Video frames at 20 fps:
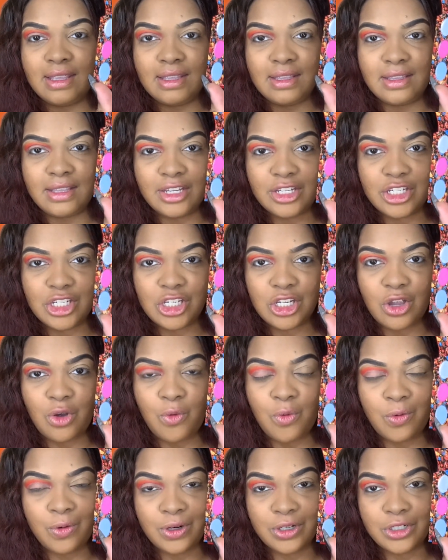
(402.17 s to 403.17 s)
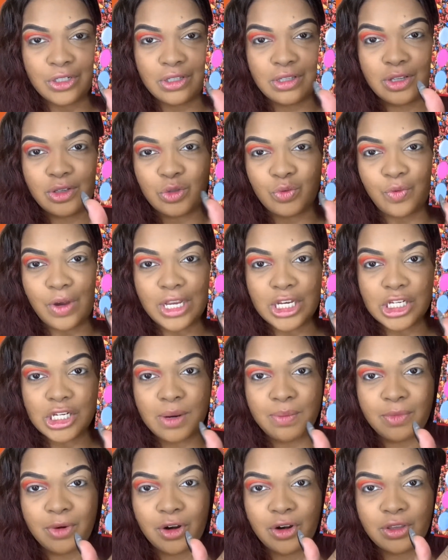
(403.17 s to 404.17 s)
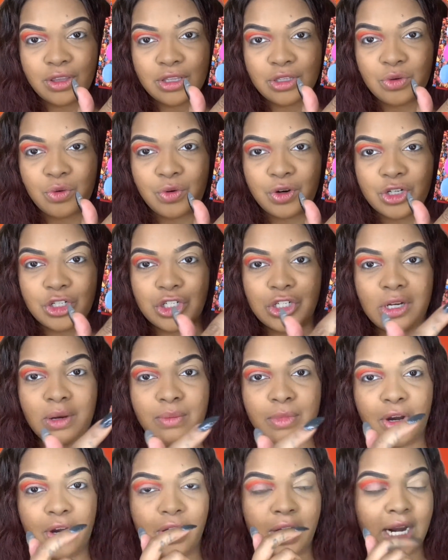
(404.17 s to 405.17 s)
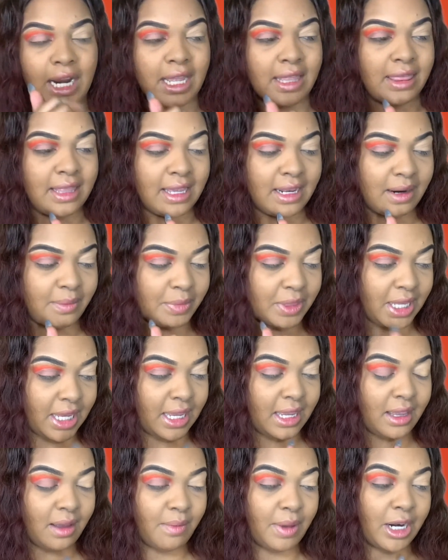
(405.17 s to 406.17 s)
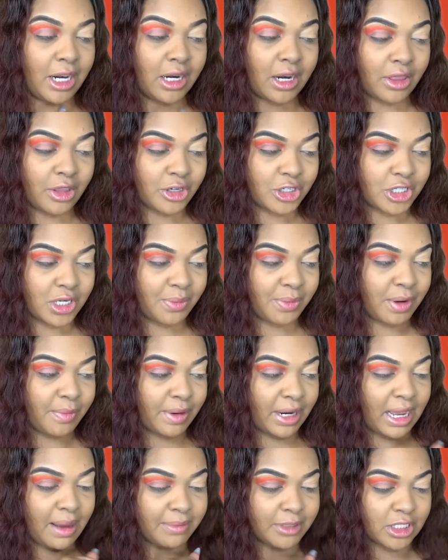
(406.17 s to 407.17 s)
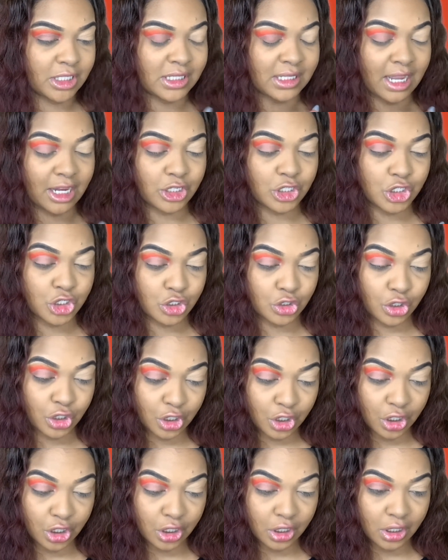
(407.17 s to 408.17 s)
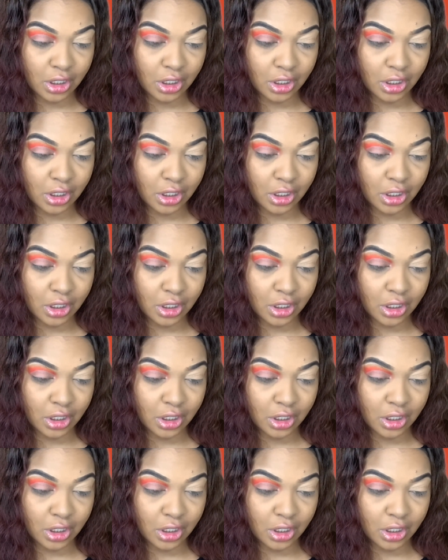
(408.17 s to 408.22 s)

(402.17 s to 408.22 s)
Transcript: this red shimmer, this orange shimmer, and then I'm thinking about another shimmer, but I'm just not sure